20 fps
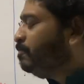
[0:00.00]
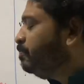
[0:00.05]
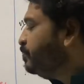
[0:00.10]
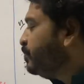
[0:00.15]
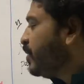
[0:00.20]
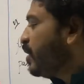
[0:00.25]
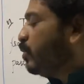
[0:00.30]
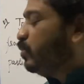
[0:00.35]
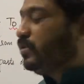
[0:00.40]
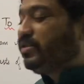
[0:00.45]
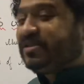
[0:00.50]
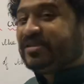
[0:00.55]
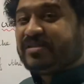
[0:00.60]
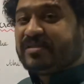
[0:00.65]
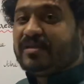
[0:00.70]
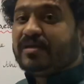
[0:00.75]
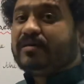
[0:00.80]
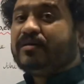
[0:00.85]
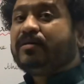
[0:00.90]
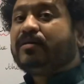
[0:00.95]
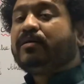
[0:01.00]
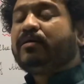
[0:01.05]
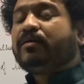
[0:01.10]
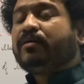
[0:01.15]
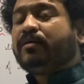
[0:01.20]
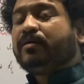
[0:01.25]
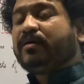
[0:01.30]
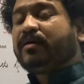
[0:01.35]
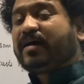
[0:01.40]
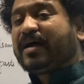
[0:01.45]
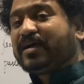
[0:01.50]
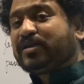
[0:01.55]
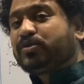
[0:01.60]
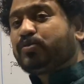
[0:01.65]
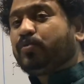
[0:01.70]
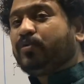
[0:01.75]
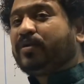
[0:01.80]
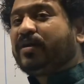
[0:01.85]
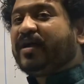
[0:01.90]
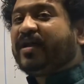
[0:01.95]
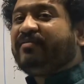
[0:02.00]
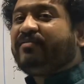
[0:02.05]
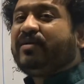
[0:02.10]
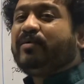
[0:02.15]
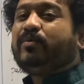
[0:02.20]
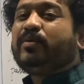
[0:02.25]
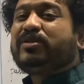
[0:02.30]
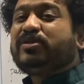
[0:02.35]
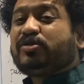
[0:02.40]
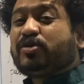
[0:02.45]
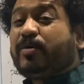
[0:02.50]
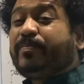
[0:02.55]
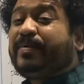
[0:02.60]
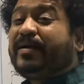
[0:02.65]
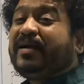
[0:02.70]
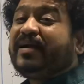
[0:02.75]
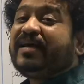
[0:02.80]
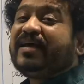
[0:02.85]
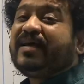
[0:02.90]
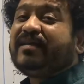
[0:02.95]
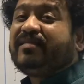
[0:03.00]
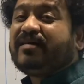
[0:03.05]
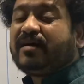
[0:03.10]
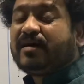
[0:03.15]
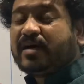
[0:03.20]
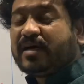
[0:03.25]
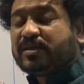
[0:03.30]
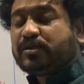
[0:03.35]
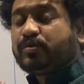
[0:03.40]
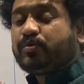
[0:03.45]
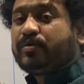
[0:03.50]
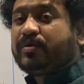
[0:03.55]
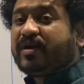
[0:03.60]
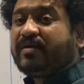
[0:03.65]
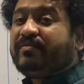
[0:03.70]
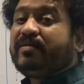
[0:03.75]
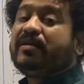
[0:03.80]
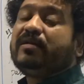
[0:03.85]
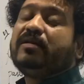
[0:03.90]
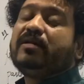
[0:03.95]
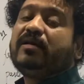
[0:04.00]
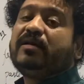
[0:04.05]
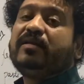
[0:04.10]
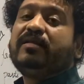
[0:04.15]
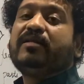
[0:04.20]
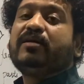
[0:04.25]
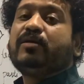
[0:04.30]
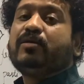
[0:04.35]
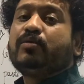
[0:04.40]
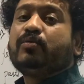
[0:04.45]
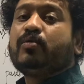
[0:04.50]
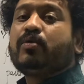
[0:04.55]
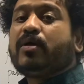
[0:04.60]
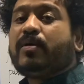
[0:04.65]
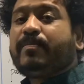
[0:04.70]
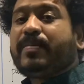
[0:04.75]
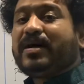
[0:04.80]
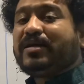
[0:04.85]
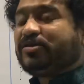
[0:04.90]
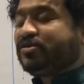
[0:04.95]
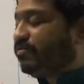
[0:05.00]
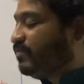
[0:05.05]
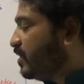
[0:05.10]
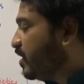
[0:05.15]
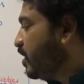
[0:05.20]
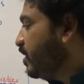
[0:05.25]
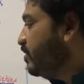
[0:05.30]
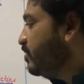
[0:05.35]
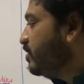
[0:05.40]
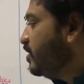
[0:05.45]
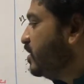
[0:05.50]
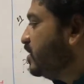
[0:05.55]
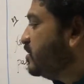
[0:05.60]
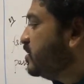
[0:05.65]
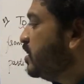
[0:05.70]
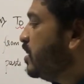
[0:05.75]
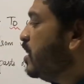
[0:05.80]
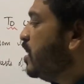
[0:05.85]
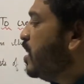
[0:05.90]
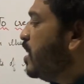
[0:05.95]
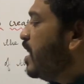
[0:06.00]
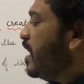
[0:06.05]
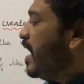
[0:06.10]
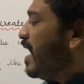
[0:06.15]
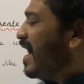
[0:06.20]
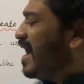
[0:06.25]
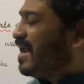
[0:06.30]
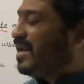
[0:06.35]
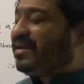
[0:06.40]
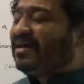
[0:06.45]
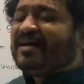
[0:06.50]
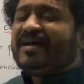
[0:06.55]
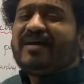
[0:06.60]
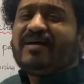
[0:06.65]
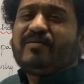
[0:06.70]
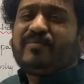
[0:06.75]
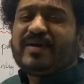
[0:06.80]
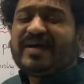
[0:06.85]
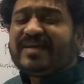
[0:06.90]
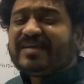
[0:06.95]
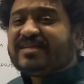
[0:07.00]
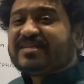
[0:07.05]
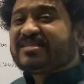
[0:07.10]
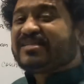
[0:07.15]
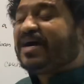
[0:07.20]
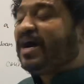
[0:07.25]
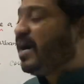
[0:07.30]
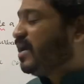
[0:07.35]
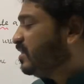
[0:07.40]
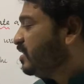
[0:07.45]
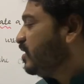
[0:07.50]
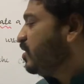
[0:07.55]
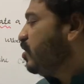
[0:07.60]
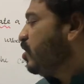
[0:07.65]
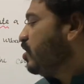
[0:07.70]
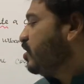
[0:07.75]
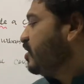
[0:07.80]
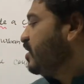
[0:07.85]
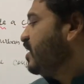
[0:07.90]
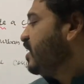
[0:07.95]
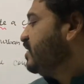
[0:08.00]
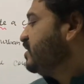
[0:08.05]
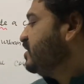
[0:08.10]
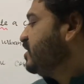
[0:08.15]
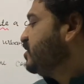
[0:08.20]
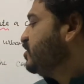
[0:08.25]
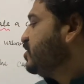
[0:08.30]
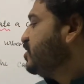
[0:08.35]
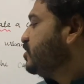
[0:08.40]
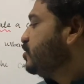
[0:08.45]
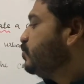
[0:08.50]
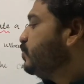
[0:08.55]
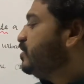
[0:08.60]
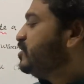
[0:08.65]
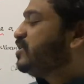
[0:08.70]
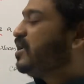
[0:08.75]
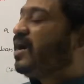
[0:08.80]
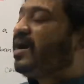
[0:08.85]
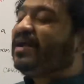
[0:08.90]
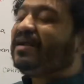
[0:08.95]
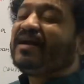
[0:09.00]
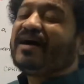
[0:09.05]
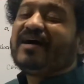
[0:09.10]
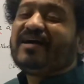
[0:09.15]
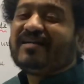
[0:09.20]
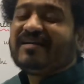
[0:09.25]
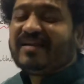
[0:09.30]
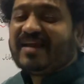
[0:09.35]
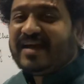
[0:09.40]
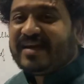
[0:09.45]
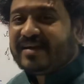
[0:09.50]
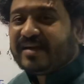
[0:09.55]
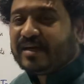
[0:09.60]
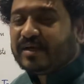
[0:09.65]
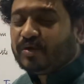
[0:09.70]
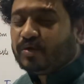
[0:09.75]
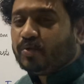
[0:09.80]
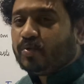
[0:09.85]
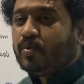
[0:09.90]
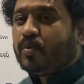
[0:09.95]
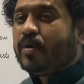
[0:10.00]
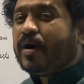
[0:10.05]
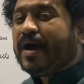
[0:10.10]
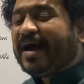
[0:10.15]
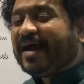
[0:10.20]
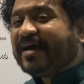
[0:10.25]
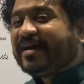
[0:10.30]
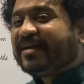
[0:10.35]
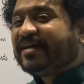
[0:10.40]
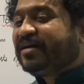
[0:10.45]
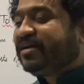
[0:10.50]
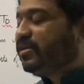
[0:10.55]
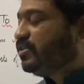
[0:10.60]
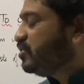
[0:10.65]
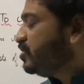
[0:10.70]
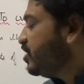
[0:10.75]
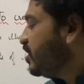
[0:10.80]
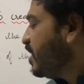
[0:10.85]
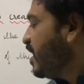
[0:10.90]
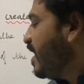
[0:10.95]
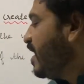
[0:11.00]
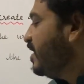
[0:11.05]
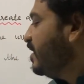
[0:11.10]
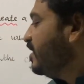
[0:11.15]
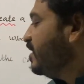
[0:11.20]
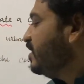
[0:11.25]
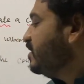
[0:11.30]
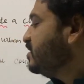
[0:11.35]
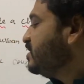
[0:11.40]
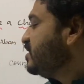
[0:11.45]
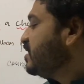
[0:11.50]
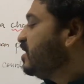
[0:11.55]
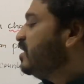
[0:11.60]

which is the grassroots level, which is operating at the grassroots level in the rural parts of the countries, and various other organizations which are related to agriculture and its